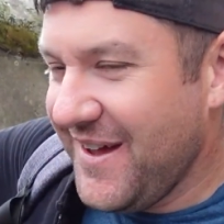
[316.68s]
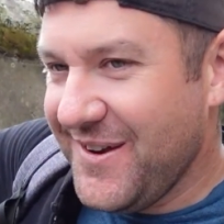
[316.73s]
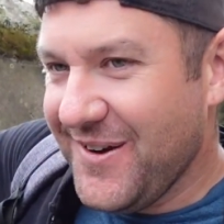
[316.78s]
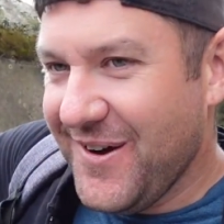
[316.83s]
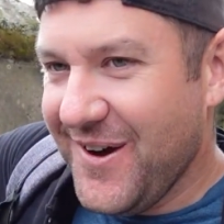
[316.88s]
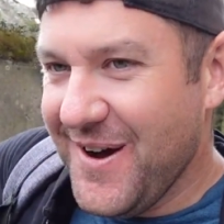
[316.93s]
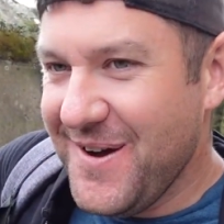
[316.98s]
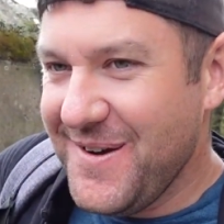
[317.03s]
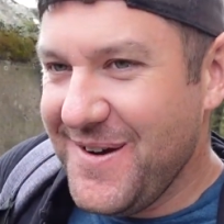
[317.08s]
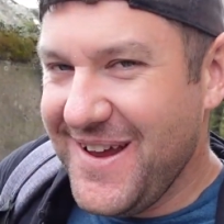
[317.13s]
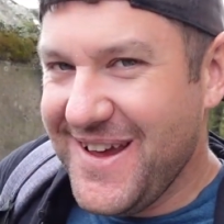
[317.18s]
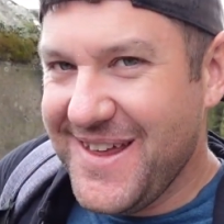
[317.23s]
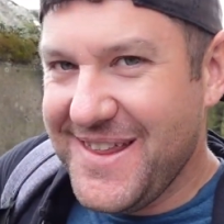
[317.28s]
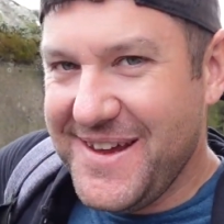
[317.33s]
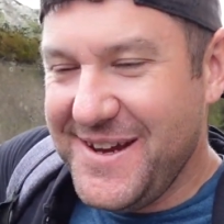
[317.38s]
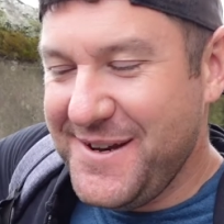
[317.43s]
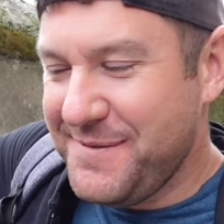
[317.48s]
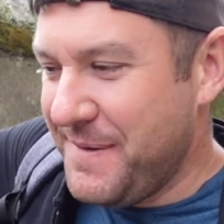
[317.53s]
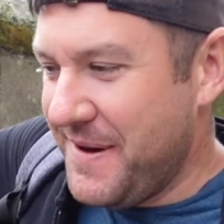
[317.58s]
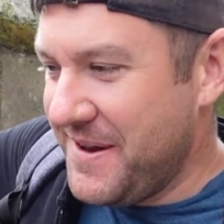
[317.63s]
not only are
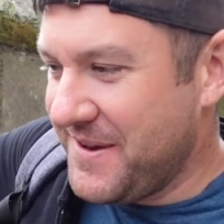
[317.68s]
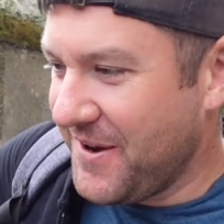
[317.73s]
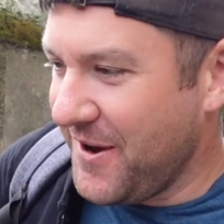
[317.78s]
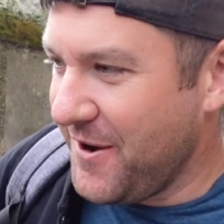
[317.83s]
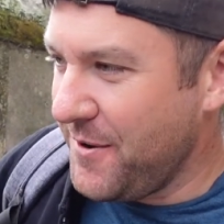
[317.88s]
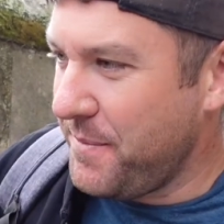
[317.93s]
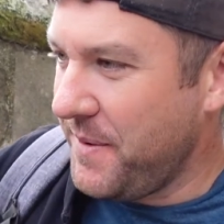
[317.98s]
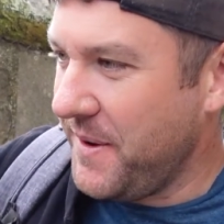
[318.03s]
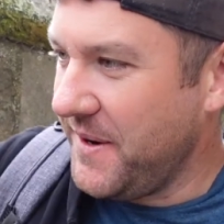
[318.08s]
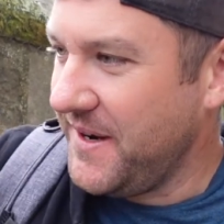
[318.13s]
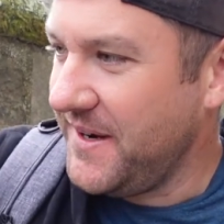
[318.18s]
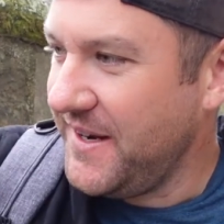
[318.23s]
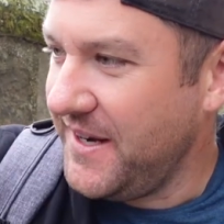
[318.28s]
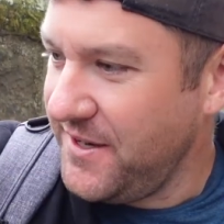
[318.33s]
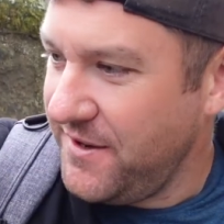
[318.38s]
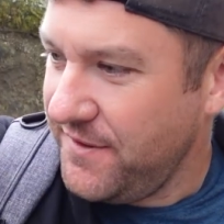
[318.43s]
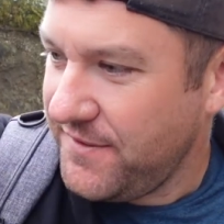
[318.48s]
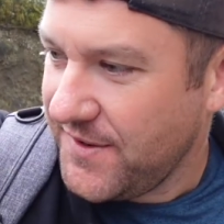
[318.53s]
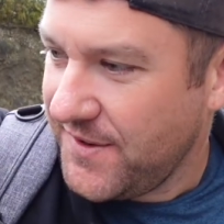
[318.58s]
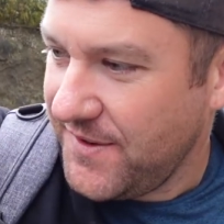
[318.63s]
these bits open, and then
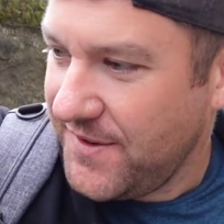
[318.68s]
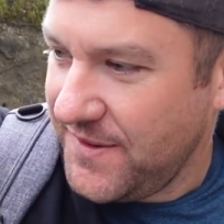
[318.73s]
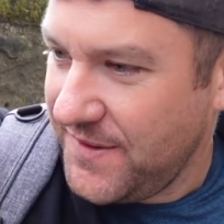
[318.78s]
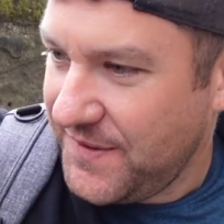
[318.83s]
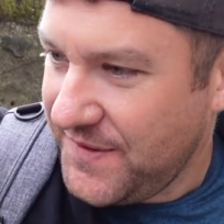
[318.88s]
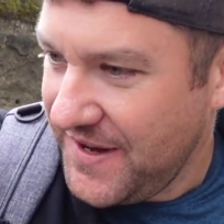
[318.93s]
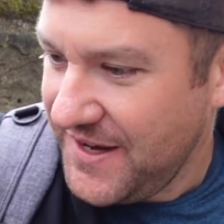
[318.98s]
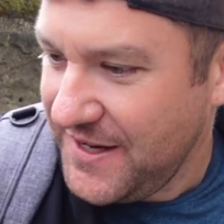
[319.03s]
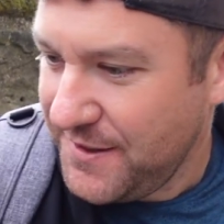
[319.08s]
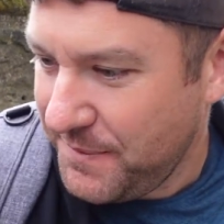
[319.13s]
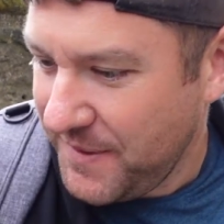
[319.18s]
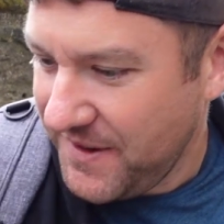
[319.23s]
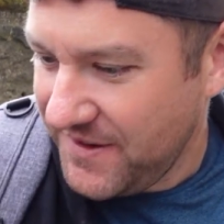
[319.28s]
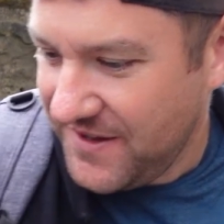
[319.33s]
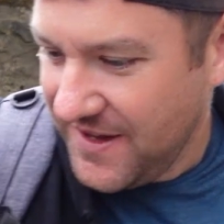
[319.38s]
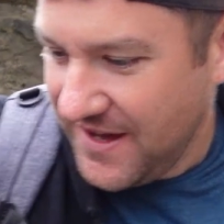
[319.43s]
you've got these bits